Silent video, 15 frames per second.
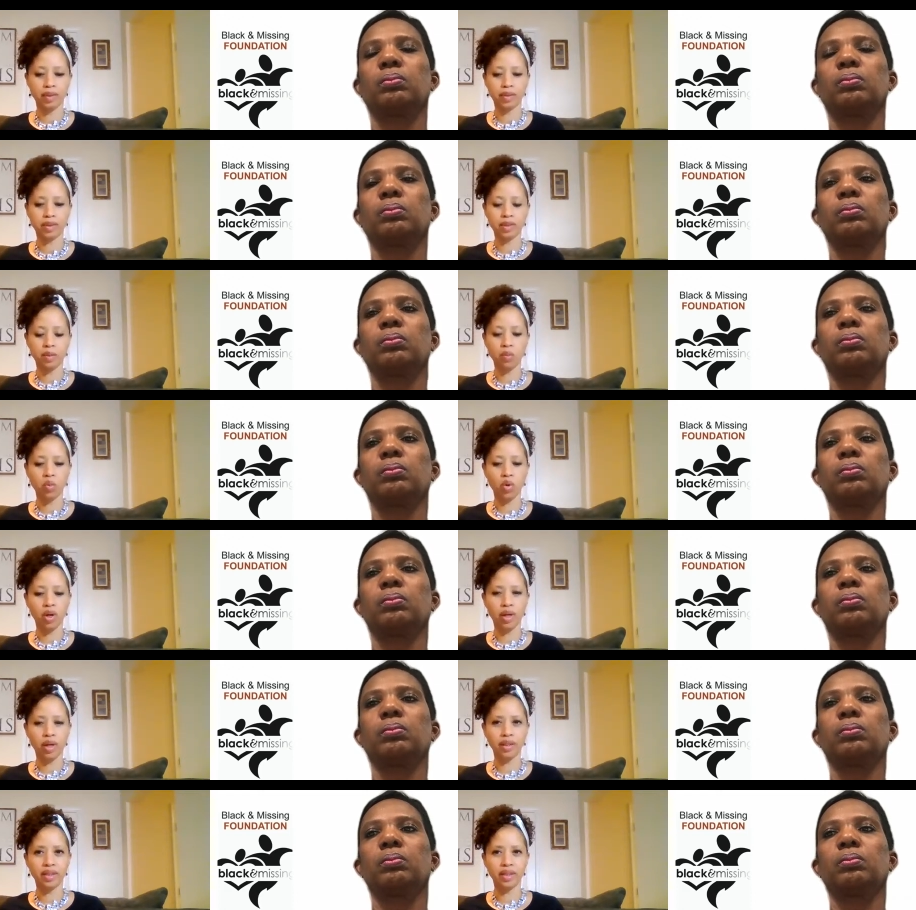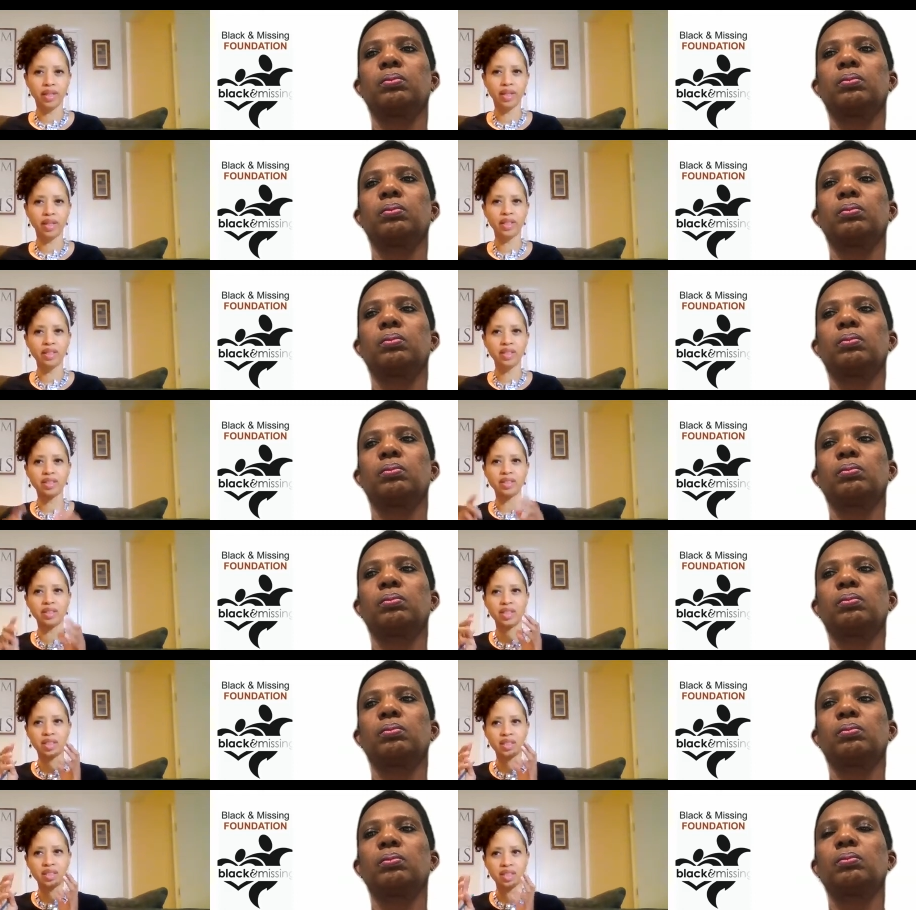Speaker 1: someone,
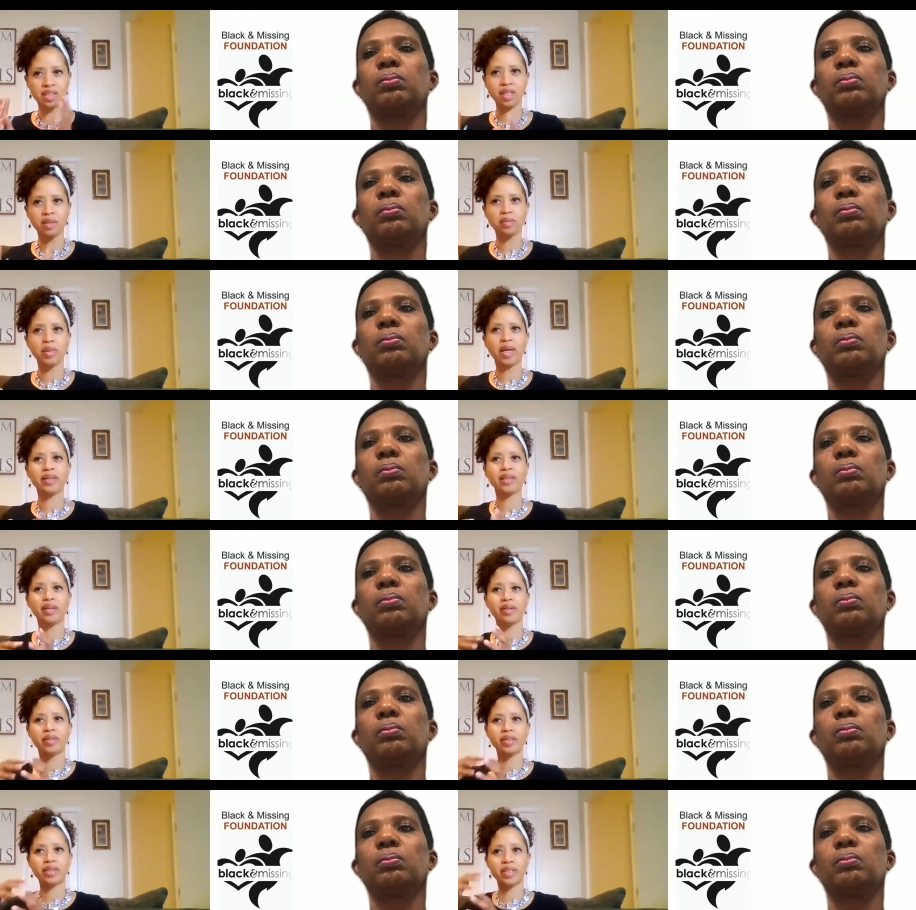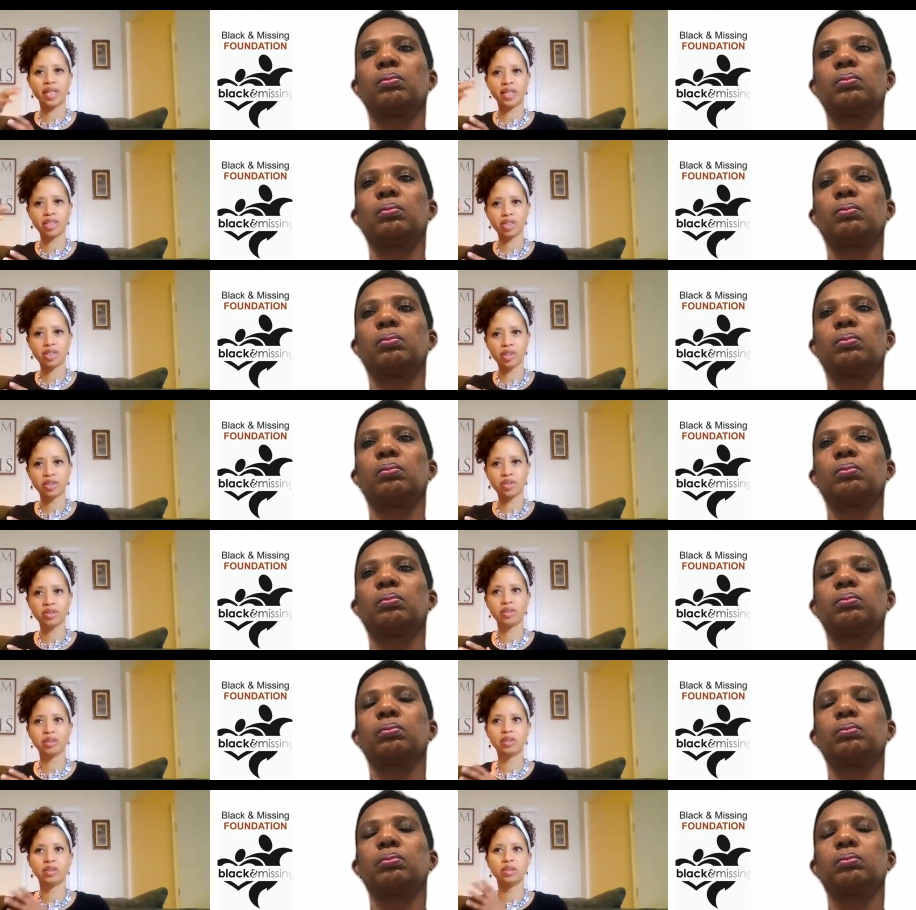does it seem like there is a
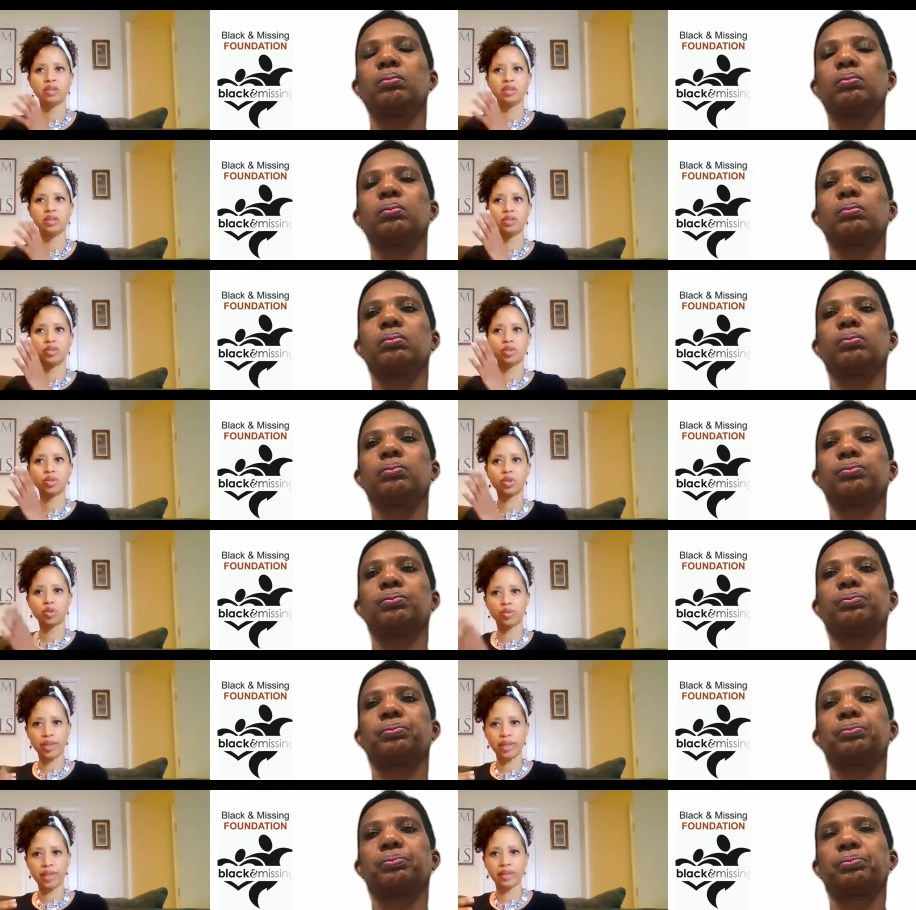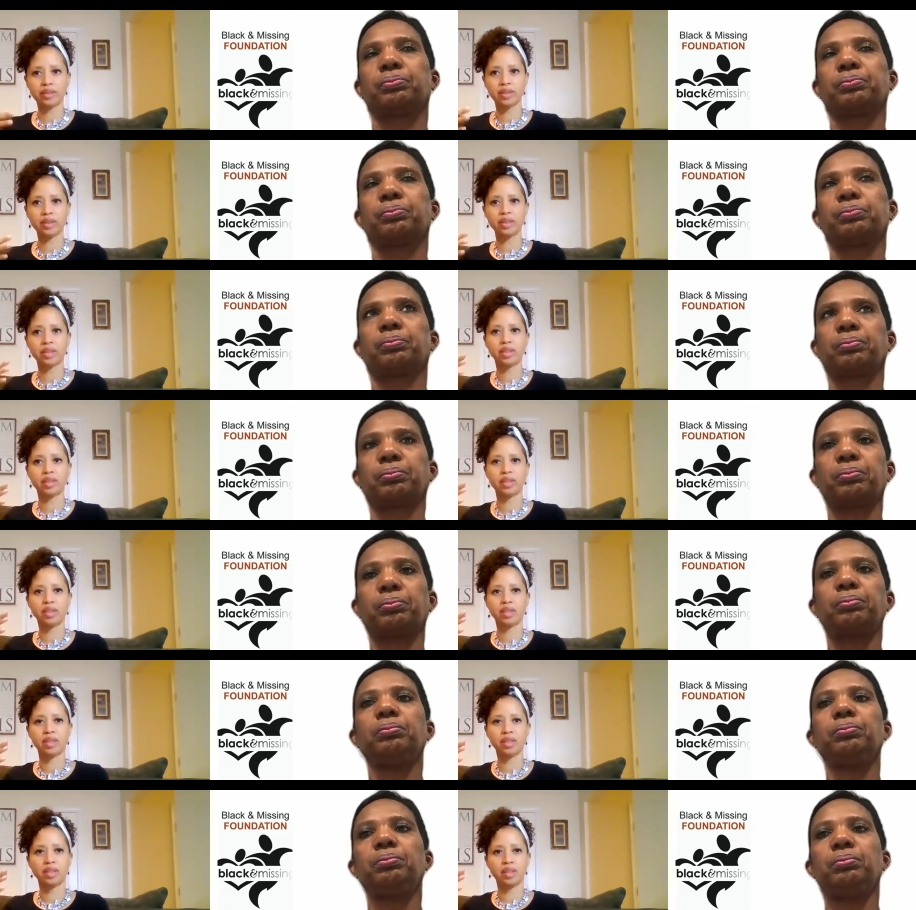certain trend?
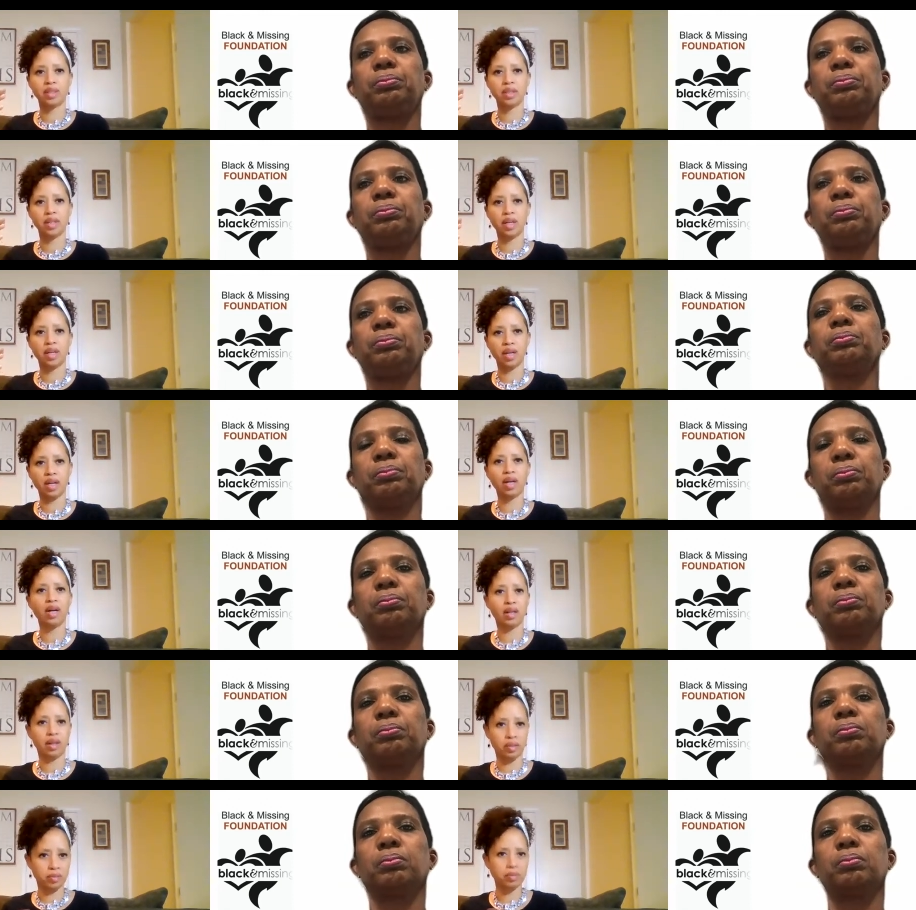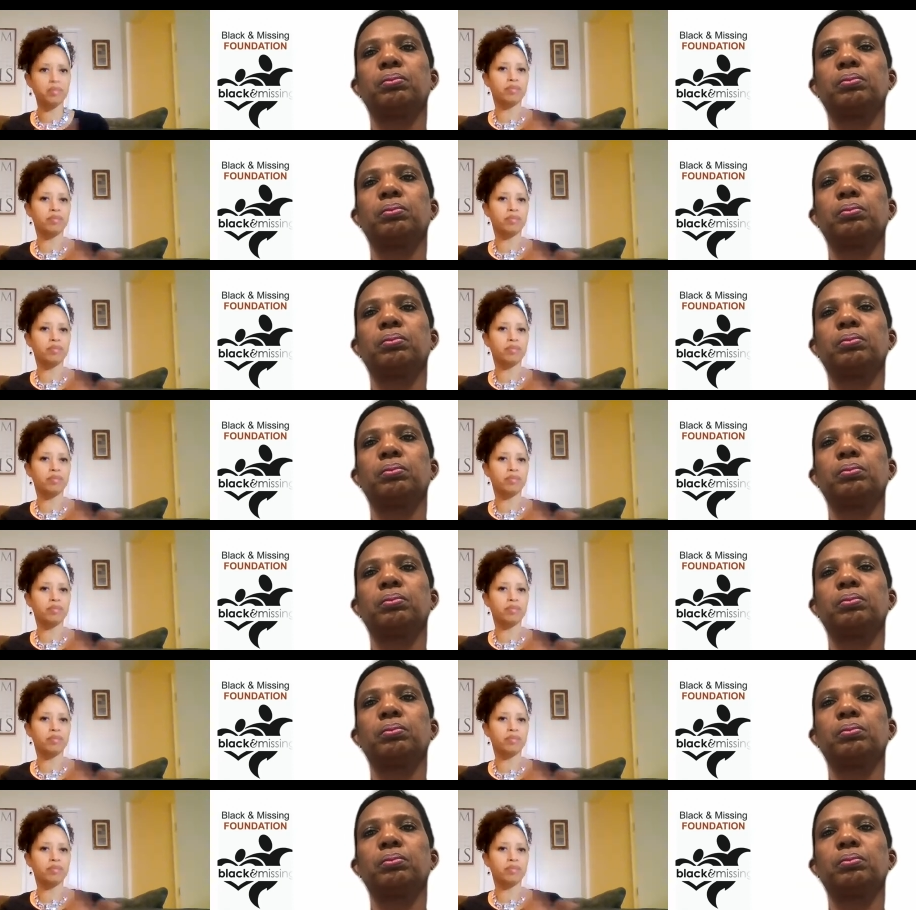I